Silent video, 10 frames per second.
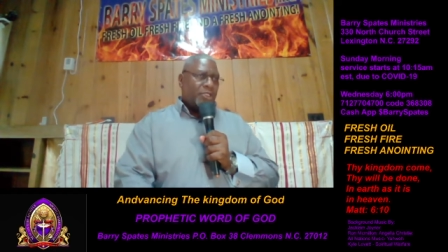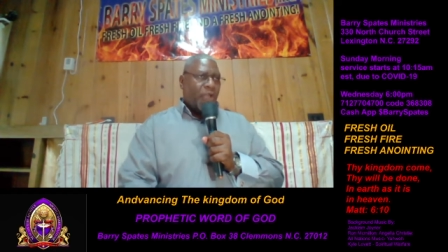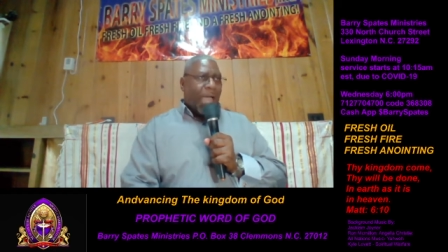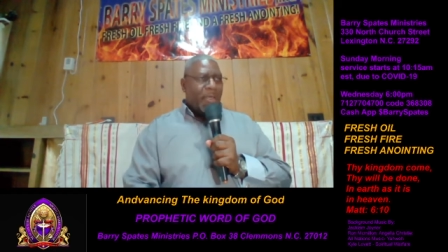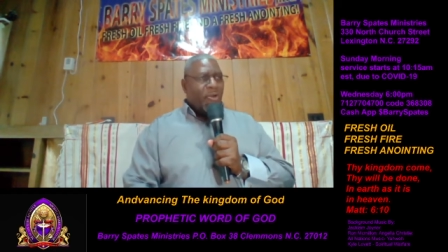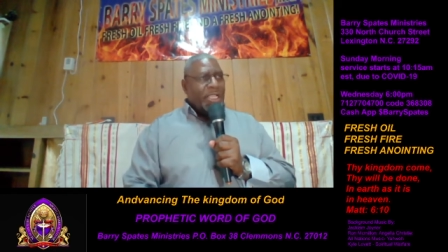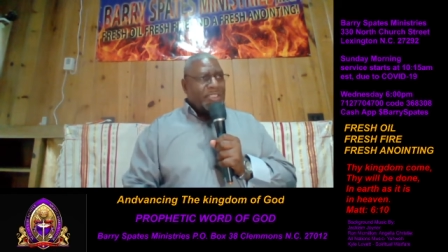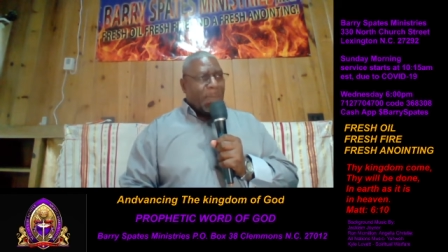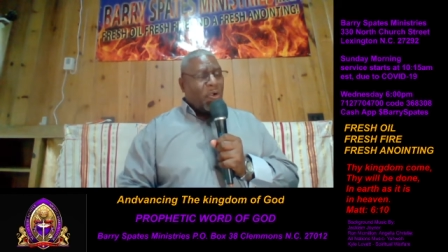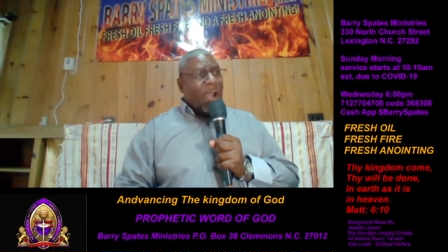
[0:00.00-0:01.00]
trying to bring
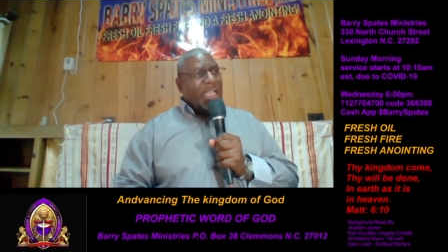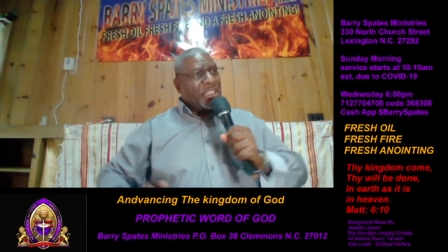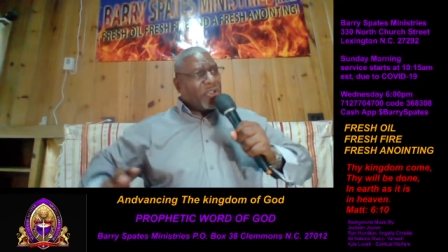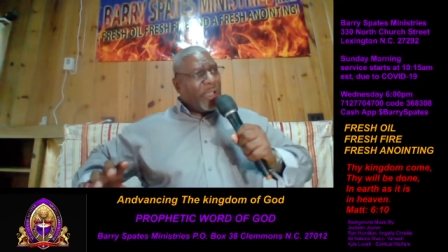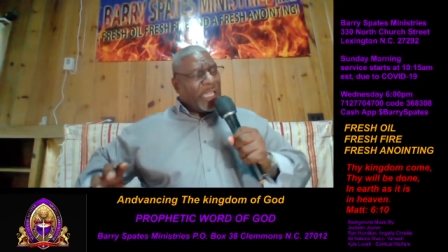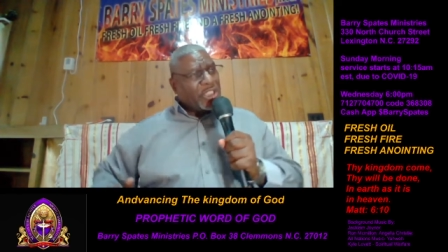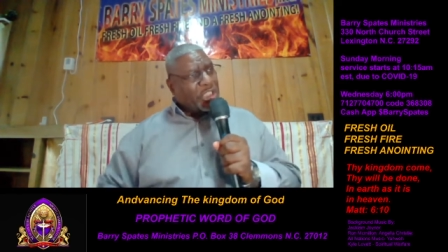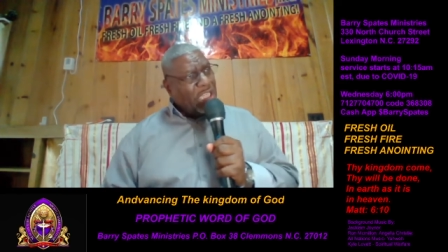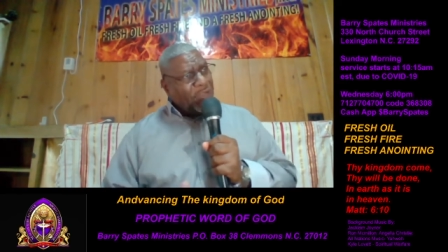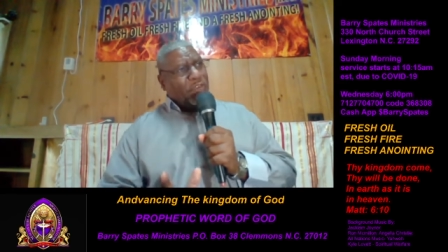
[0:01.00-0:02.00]
separation so he can
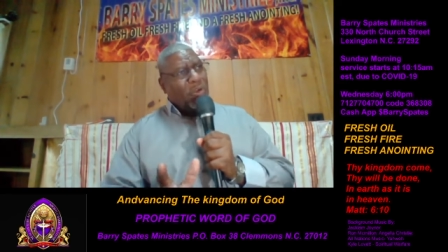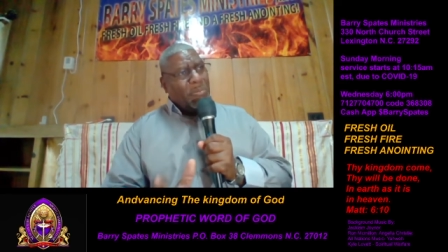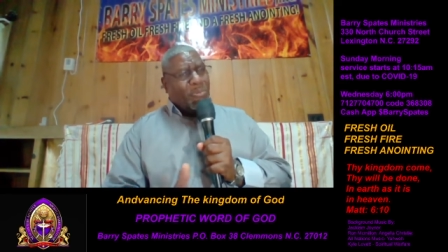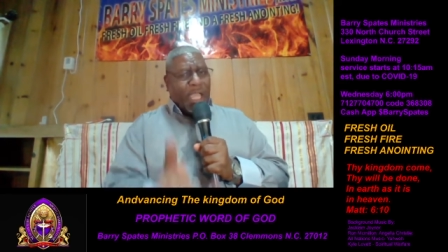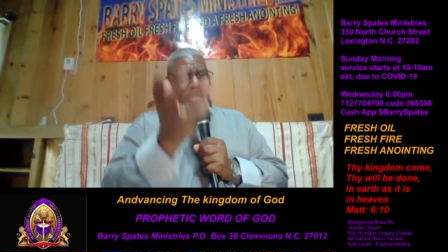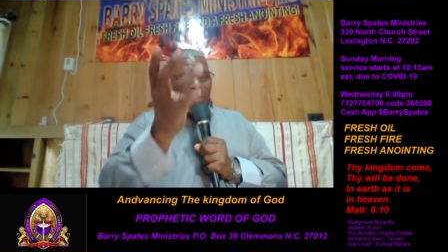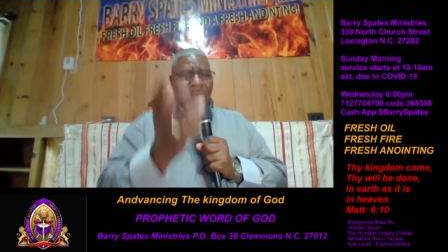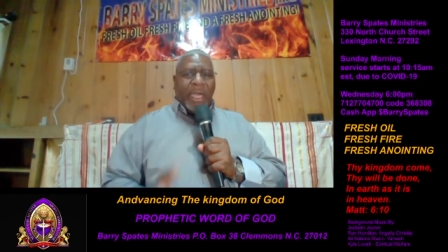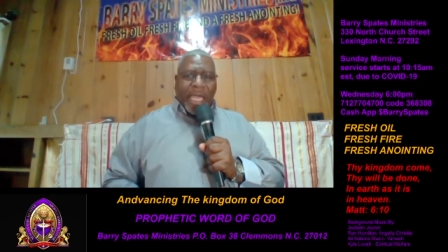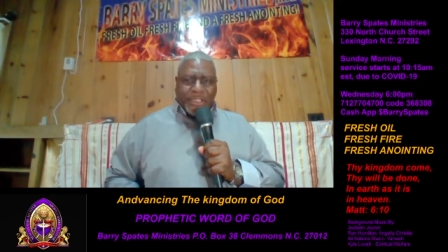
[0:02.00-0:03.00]
shift you and bring you
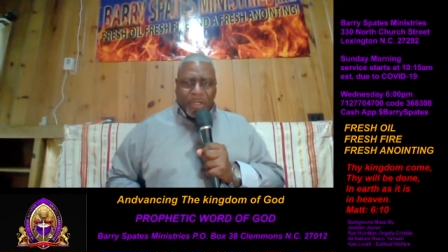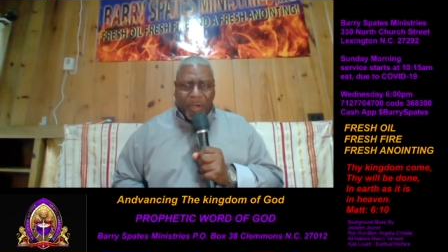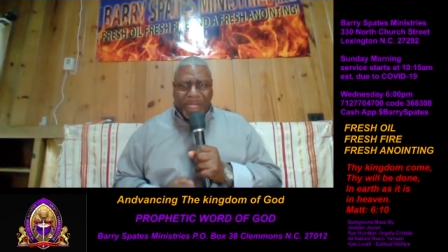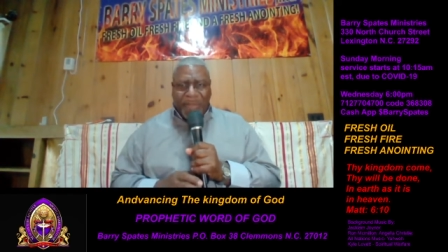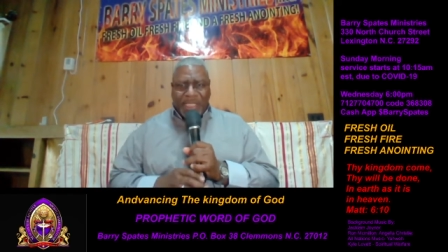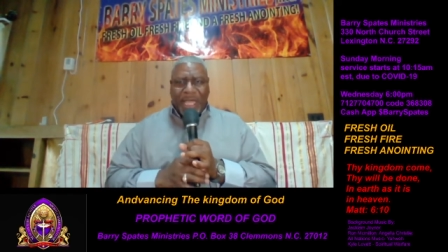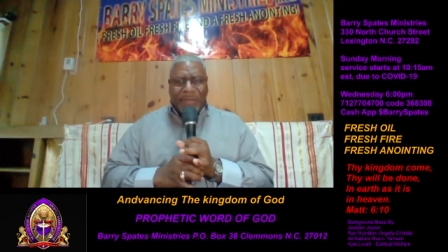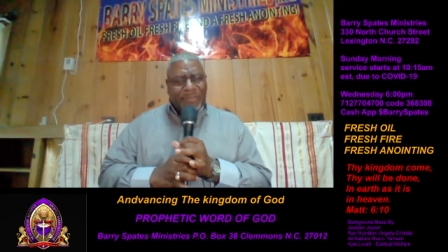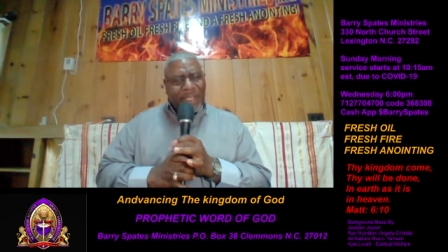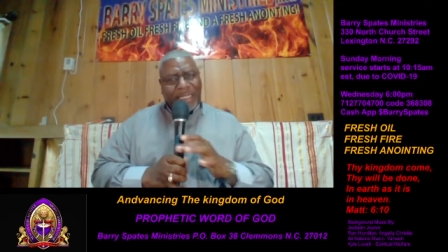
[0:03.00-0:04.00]
into a greater measure.
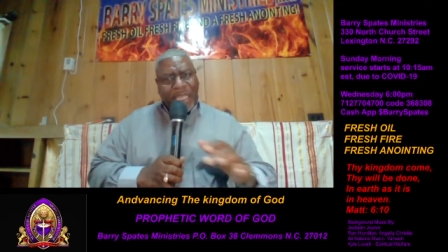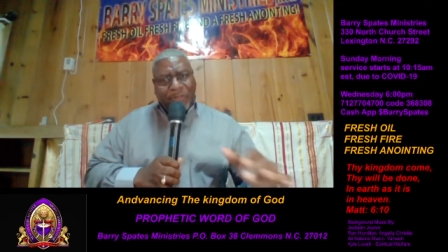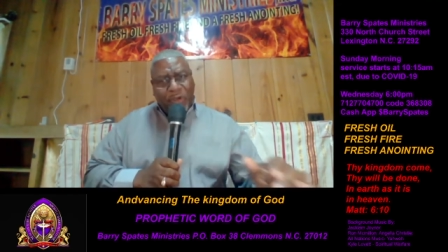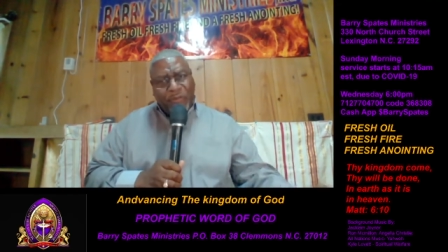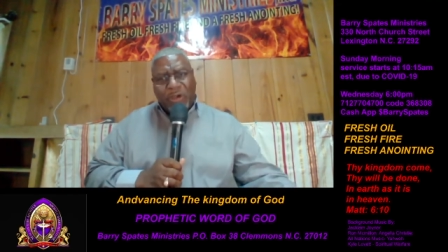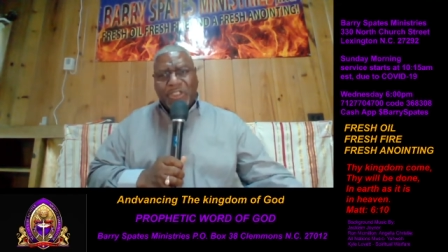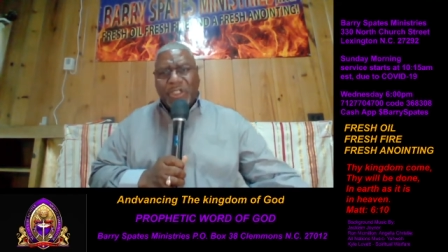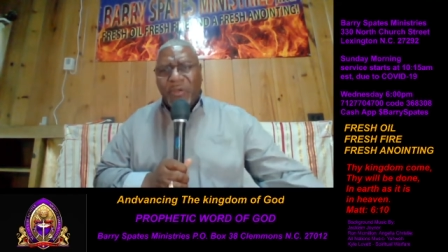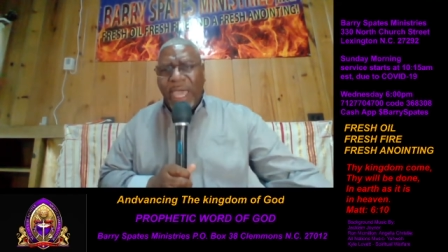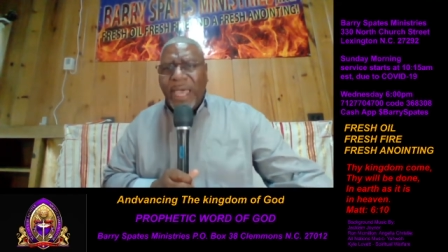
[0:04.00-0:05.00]
Did I get through verse
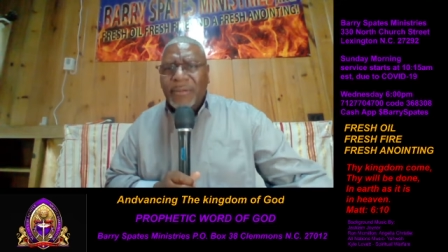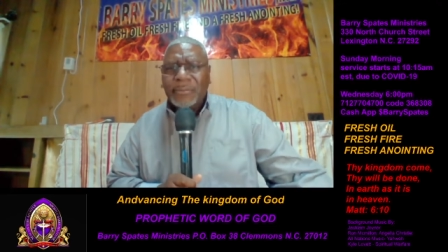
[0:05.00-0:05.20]
2 yet?